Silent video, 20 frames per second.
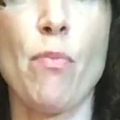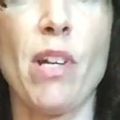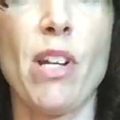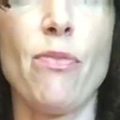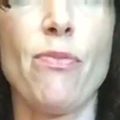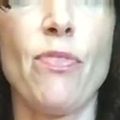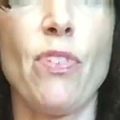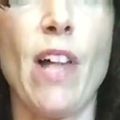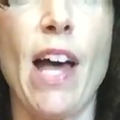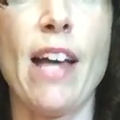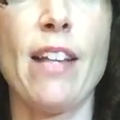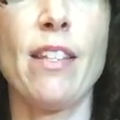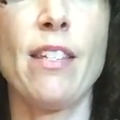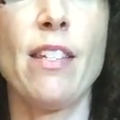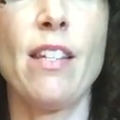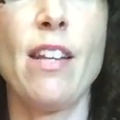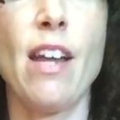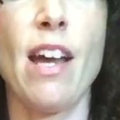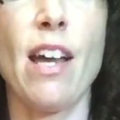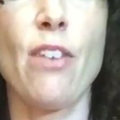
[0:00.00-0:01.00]
but it flattens
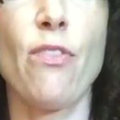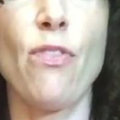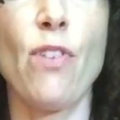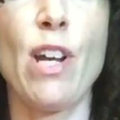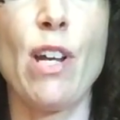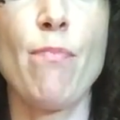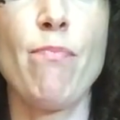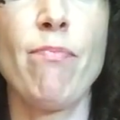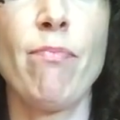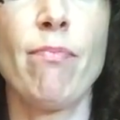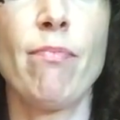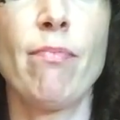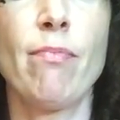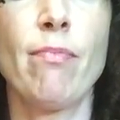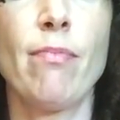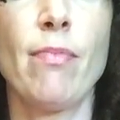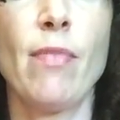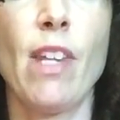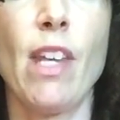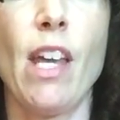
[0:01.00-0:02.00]
the diaphragm,
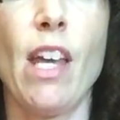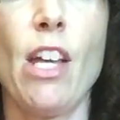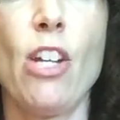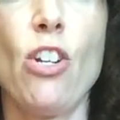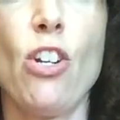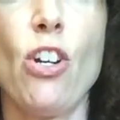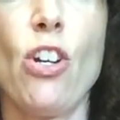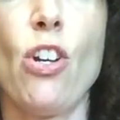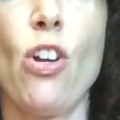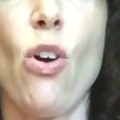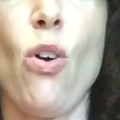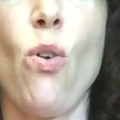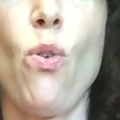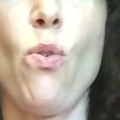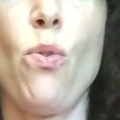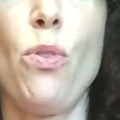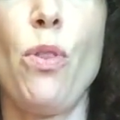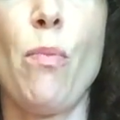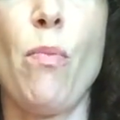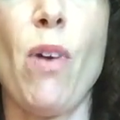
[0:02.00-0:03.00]
and you're going to
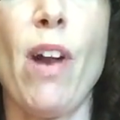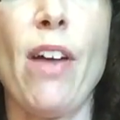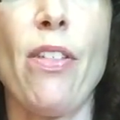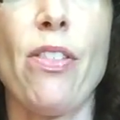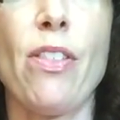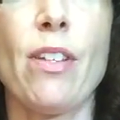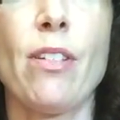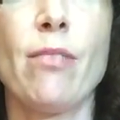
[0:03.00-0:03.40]
hold the breath.